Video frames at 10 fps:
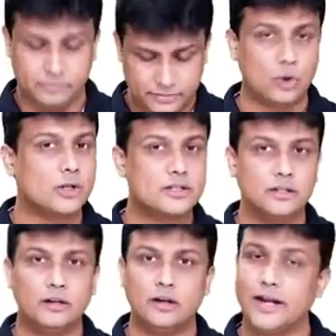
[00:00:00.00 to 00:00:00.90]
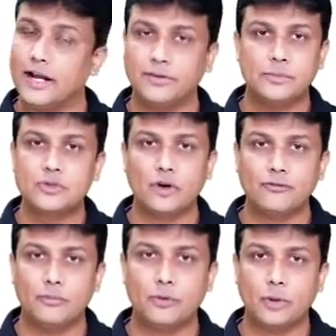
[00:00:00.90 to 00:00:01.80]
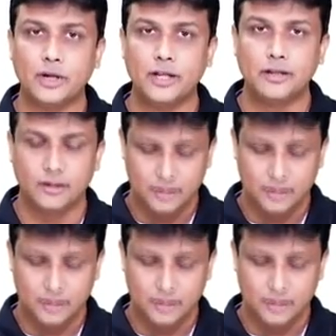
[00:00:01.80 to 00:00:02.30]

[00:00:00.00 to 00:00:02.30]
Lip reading: because the diaphragm is not formed properly,